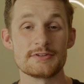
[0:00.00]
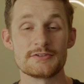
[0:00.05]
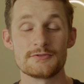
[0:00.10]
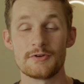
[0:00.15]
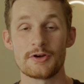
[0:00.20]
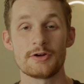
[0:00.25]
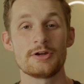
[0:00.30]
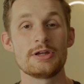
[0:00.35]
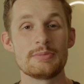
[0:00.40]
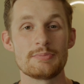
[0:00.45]
it's
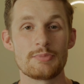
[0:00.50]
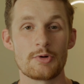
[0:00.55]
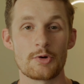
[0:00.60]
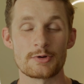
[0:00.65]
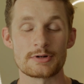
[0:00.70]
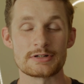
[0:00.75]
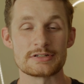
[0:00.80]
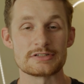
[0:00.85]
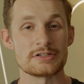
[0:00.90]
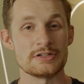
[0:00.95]
very
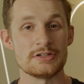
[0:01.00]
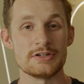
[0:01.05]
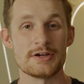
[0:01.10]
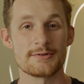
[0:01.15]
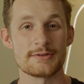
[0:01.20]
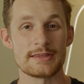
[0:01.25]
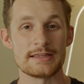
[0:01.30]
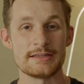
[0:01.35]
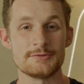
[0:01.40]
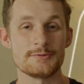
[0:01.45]
important to
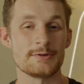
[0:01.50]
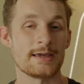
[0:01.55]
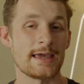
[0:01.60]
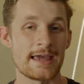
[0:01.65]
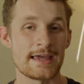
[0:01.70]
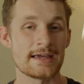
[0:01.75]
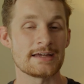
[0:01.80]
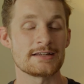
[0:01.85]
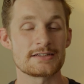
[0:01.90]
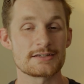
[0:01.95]
know that you
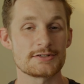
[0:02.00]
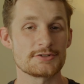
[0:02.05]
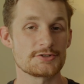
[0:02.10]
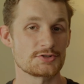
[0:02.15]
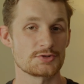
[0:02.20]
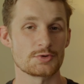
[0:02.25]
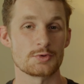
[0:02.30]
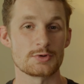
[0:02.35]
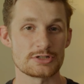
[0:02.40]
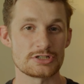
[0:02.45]
can't
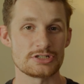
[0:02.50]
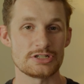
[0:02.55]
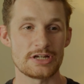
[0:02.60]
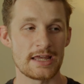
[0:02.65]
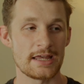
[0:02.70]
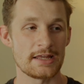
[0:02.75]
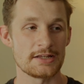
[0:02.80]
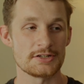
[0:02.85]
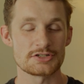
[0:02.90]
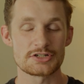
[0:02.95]

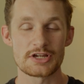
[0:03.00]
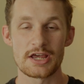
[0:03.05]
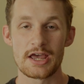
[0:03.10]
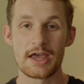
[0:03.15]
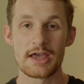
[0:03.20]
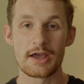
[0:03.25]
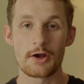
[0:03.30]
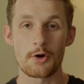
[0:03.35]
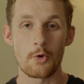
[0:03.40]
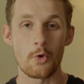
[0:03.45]
shortchange
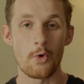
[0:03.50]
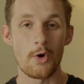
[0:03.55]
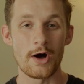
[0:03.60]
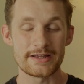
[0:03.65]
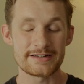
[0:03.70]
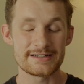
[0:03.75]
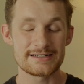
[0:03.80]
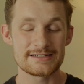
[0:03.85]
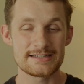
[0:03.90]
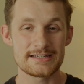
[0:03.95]

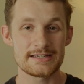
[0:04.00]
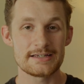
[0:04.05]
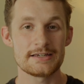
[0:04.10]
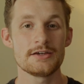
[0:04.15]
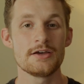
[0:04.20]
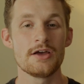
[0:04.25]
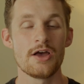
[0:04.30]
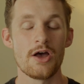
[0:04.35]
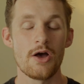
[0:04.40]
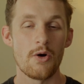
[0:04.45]

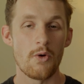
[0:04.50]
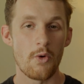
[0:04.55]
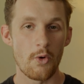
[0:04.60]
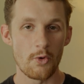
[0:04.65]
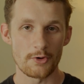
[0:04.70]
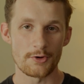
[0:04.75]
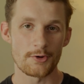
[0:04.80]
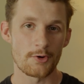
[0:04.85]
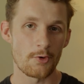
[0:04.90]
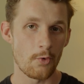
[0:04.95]
quantity
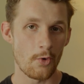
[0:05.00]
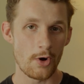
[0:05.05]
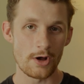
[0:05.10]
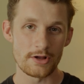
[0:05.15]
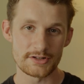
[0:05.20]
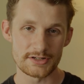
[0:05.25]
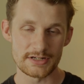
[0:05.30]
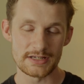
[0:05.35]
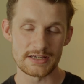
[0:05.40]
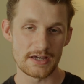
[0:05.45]
or
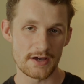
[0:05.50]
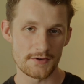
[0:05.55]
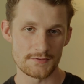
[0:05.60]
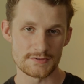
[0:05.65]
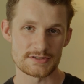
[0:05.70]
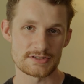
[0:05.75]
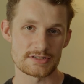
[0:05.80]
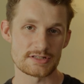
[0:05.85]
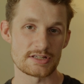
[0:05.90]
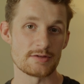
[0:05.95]
quality of
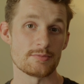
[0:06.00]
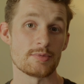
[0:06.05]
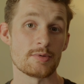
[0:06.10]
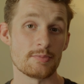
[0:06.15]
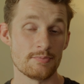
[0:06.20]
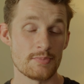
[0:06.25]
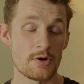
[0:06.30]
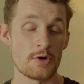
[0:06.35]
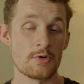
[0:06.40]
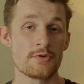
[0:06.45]
sleep.
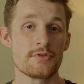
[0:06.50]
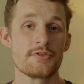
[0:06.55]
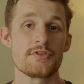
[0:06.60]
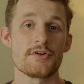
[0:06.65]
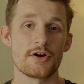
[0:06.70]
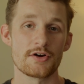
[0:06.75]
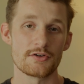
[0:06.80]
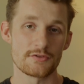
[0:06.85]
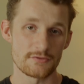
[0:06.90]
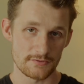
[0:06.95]

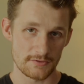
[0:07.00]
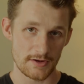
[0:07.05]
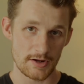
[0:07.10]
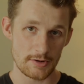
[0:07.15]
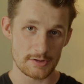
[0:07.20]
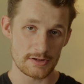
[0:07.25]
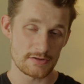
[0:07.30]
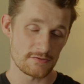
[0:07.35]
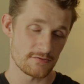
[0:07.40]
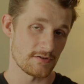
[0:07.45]
Both are
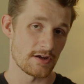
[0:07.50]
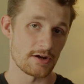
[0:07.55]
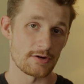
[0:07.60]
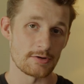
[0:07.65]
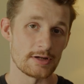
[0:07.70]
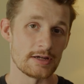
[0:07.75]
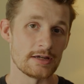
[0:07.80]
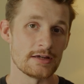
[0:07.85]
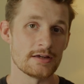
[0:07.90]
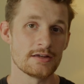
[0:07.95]
very,
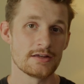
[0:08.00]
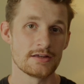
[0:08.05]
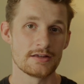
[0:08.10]
very